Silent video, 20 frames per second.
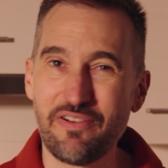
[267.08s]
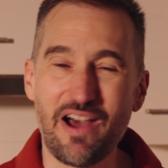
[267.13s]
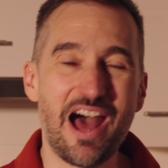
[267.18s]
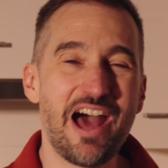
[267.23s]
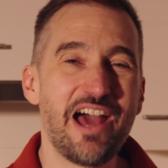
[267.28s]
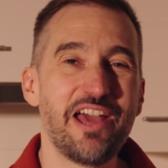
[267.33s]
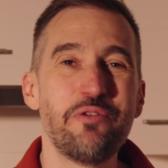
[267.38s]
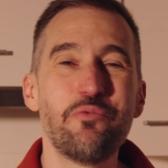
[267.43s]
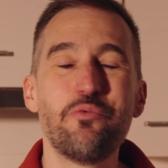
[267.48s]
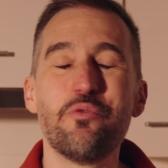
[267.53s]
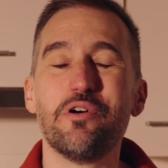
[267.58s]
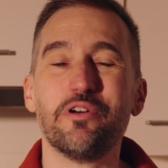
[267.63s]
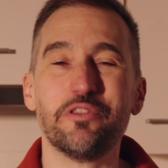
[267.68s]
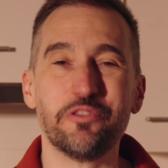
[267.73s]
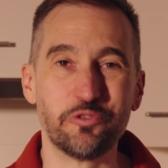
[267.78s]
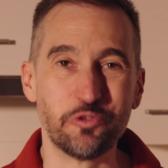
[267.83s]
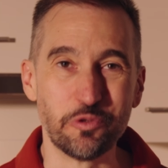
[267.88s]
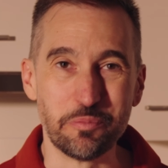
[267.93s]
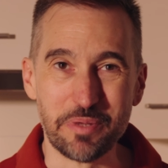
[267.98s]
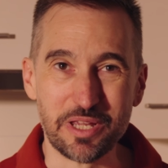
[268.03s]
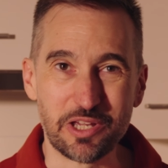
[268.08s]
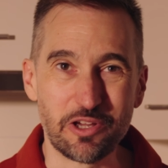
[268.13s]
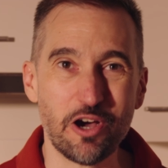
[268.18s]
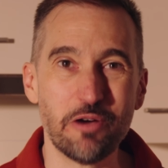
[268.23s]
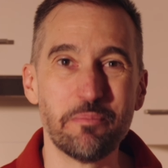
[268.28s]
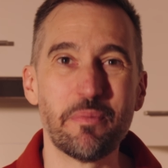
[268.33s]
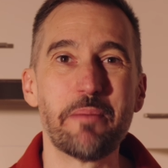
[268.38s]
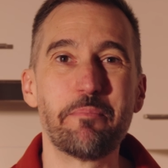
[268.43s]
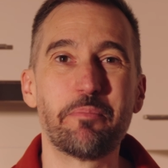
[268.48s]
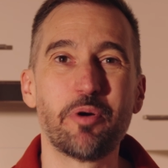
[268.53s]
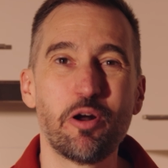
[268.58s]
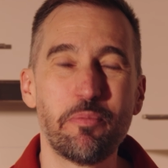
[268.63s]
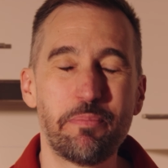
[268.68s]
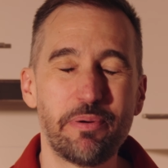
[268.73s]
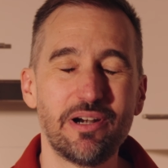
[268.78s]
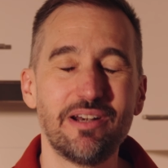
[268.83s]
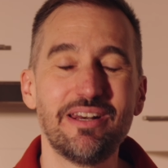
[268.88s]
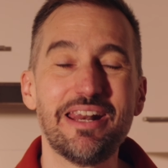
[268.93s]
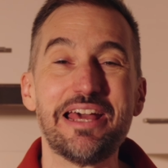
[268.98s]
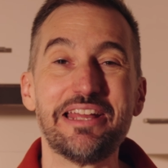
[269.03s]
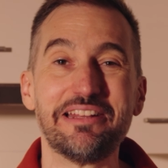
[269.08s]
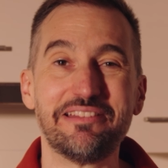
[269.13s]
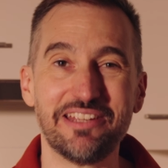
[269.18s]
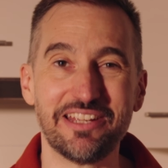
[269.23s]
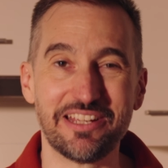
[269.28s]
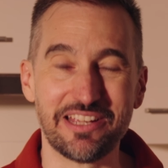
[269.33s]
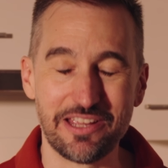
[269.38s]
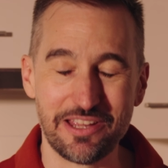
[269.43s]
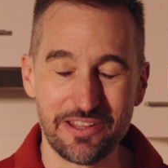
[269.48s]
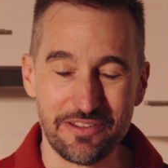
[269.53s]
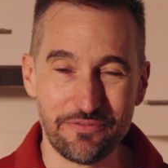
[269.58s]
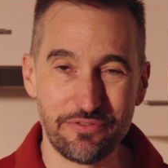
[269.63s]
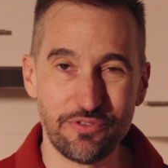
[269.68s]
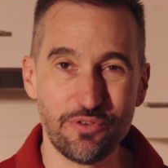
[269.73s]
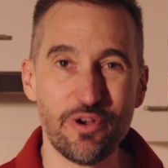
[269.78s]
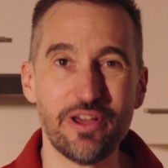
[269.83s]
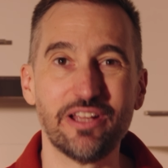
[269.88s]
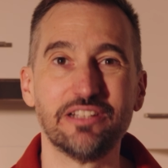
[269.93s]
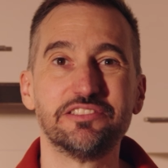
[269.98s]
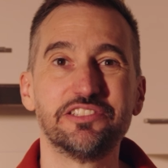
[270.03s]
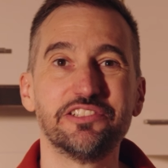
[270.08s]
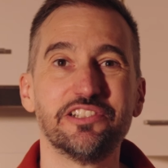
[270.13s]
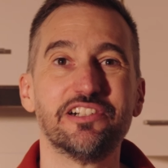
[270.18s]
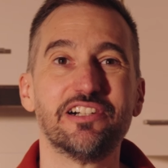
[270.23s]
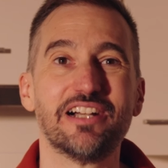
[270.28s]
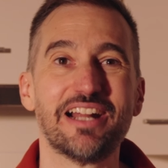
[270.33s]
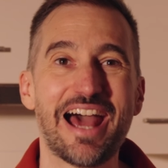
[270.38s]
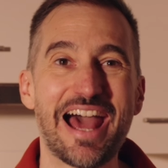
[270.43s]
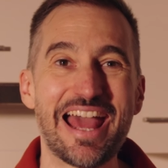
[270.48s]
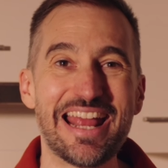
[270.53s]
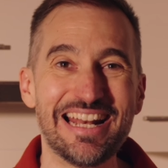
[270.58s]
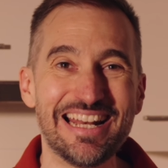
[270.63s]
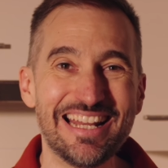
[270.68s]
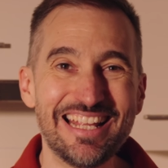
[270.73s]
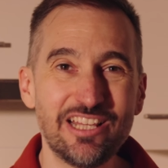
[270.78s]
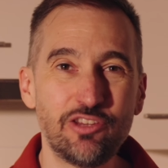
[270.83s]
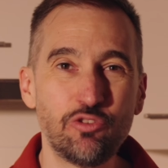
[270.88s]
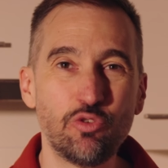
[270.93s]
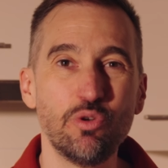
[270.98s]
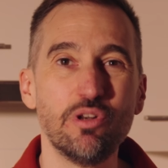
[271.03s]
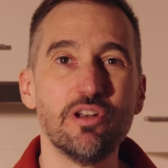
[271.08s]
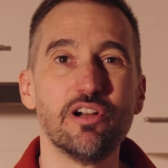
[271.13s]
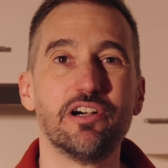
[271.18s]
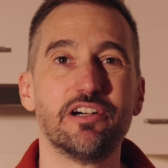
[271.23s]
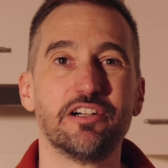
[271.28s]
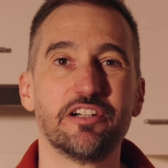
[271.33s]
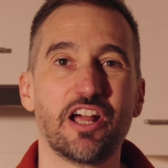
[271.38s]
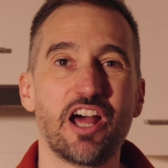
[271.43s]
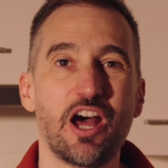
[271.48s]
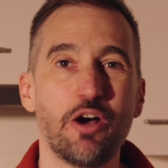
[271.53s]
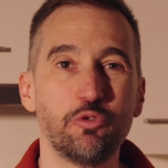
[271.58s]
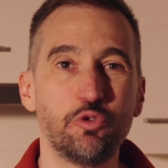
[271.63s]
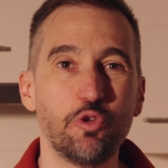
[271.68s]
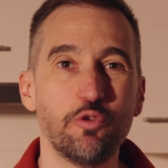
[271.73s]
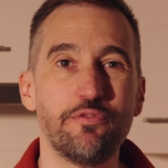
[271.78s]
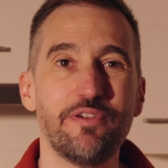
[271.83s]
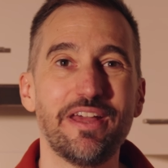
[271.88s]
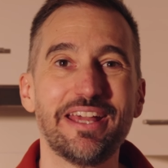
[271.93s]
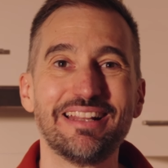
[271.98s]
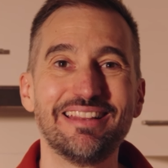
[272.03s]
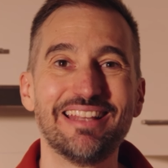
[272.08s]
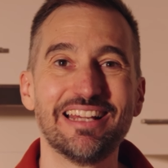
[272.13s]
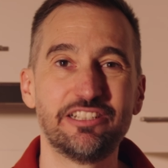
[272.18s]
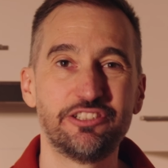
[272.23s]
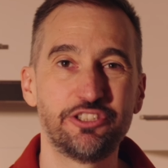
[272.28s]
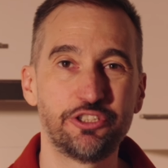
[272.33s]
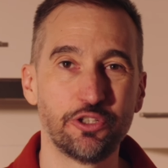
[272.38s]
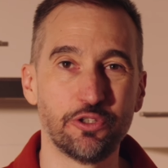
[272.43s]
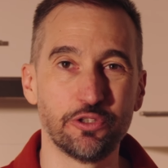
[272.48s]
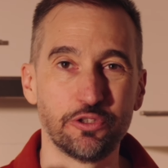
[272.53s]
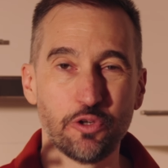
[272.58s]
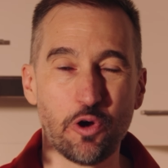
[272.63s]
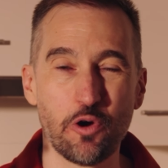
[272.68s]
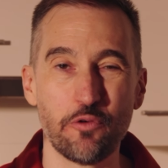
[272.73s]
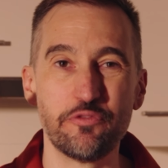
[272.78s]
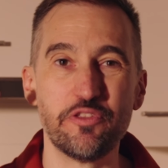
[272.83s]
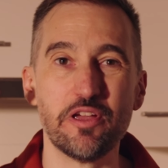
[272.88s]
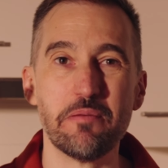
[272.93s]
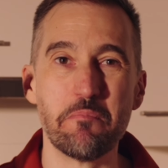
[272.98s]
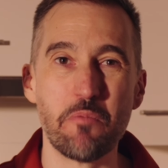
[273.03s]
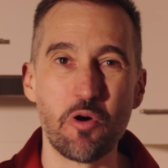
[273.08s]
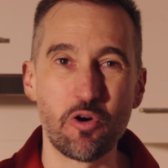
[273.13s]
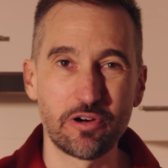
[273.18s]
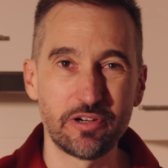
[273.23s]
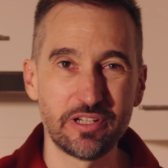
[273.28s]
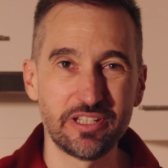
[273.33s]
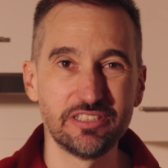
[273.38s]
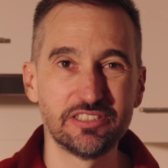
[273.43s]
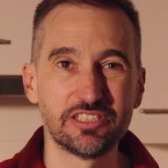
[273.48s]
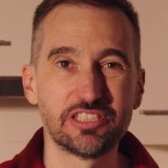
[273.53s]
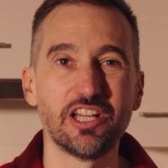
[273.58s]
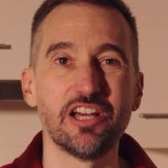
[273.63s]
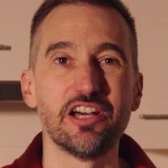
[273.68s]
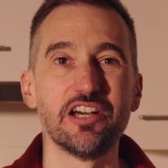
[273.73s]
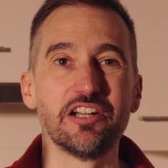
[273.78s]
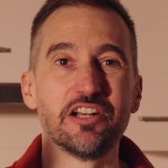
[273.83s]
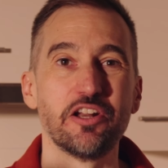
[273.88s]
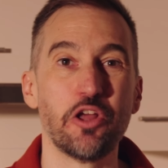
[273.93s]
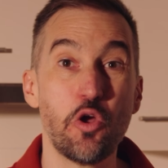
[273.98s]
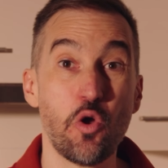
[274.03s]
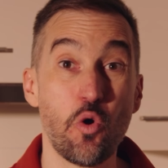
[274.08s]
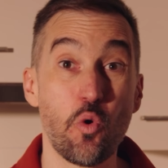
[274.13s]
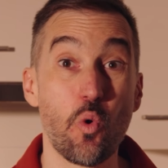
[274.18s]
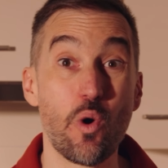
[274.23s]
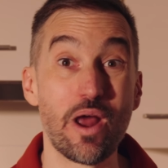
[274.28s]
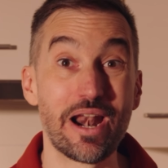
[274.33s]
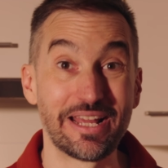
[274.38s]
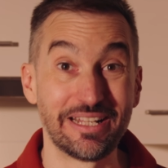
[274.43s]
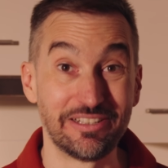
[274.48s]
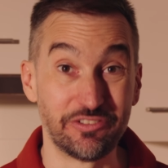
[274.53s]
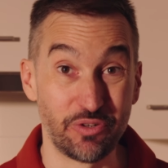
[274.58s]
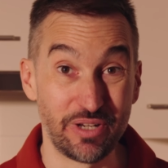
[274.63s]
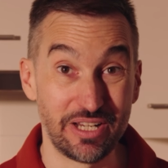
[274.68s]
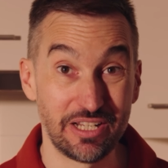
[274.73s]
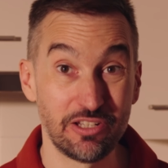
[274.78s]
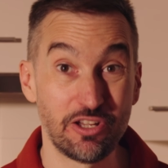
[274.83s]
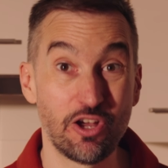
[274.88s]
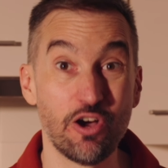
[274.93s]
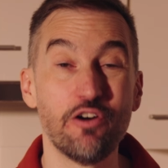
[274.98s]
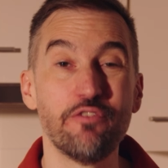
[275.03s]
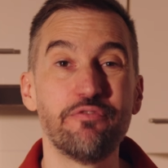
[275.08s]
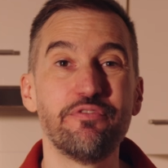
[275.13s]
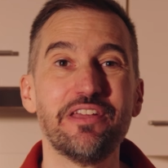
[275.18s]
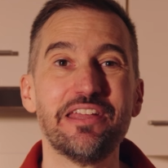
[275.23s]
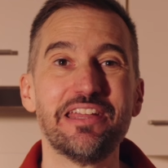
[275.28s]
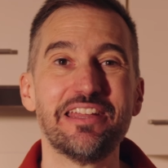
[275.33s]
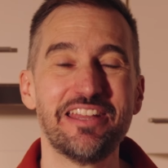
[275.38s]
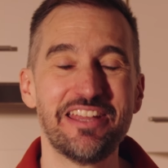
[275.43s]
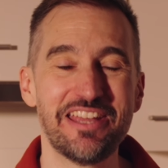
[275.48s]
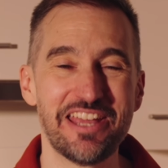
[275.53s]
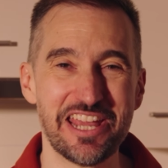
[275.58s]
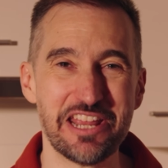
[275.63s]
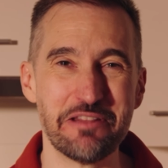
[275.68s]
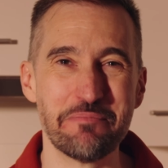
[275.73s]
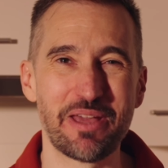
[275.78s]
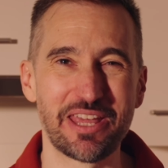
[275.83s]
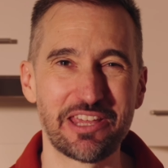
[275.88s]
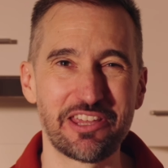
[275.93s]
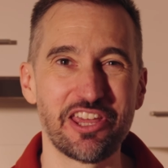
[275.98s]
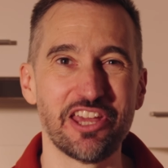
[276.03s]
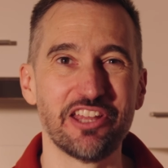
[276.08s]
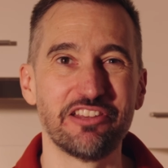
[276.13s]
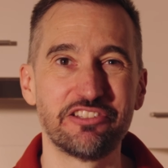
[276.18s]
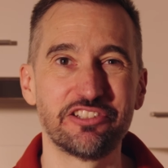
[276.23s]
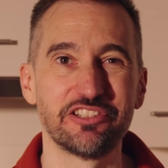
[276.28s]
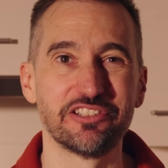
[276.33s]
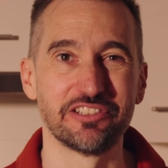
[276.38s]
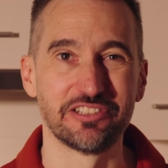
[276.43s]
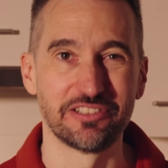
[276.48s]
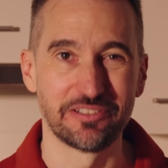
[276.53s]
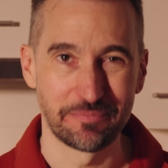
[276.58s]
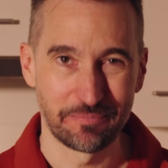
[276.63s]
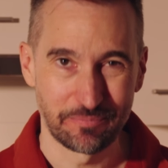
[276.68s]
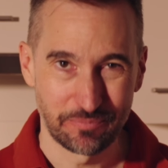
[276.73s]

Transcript: I want to become a proper lighting influencer, I need to learn how to fake that shot of the morning sun while I drink coffee in my kitchen.